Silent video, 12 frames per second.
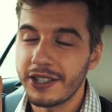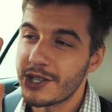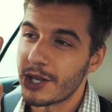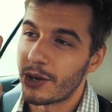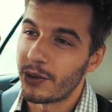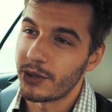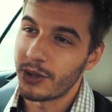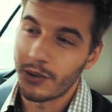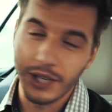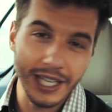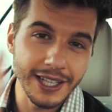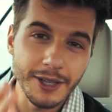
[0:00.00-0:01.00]
so
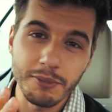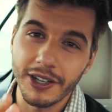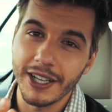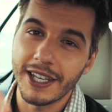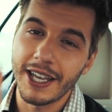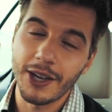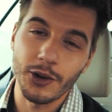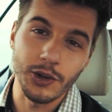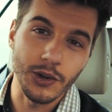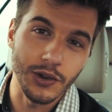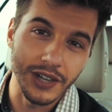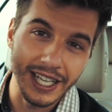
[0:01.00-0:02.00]
you're either braking or
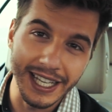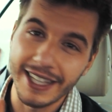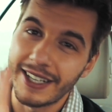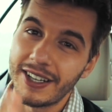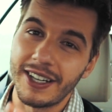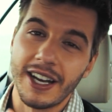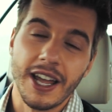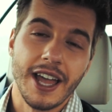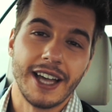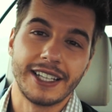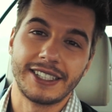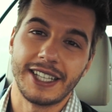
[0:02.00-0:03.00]
you're either
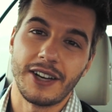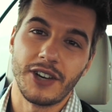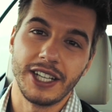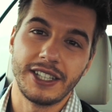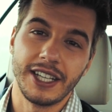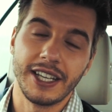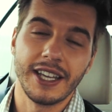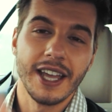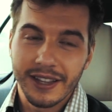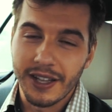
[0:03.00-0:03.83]
accelerating.